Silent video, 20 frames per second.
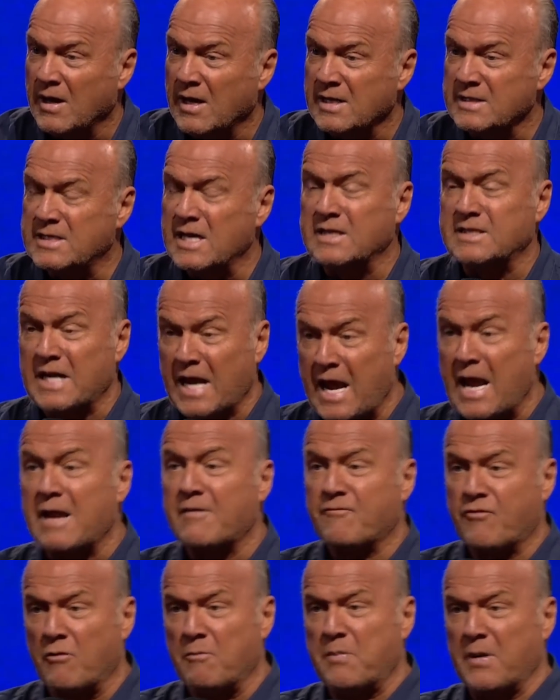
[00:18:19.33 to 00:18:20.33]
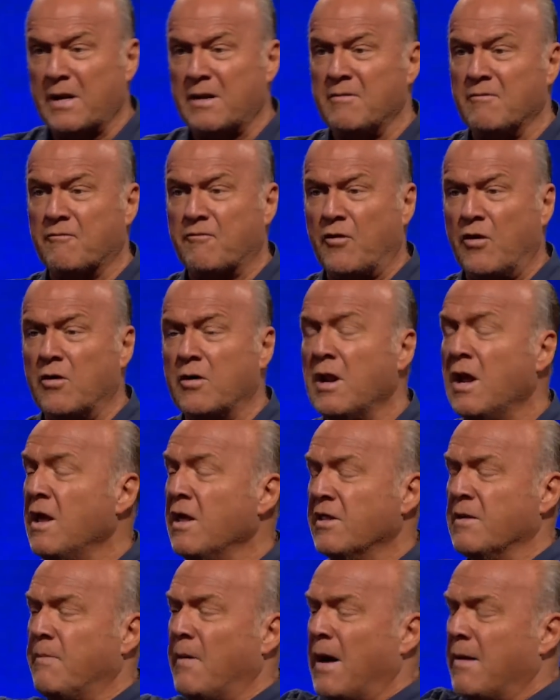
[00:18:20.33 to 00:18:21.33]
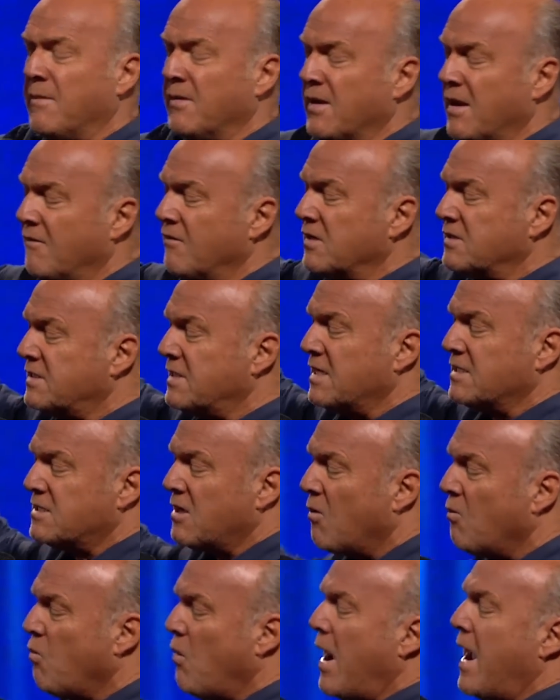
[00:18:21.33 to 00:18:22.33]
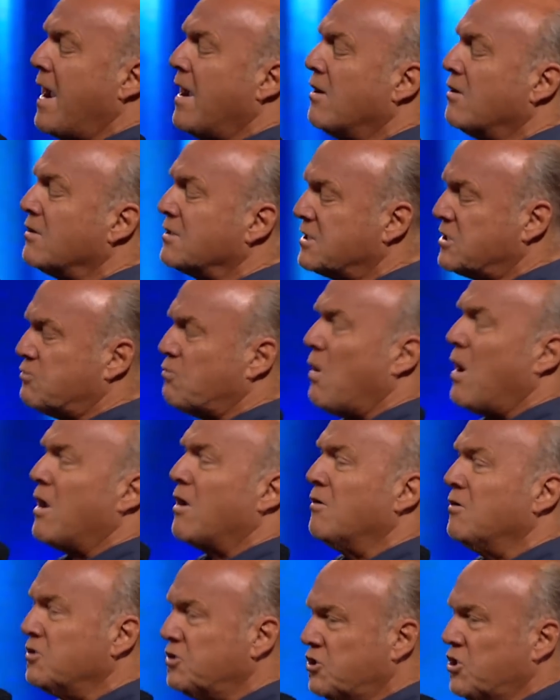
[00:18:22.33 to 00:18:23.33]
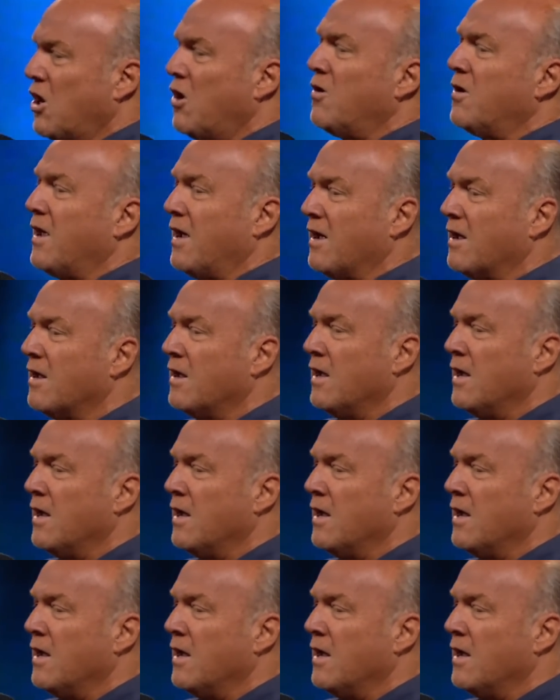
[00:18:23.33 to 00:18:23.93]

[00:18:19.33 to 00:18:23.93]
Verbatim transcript: It says they ate forbidden fruit. The Bible never says a whale swallowed Jonah.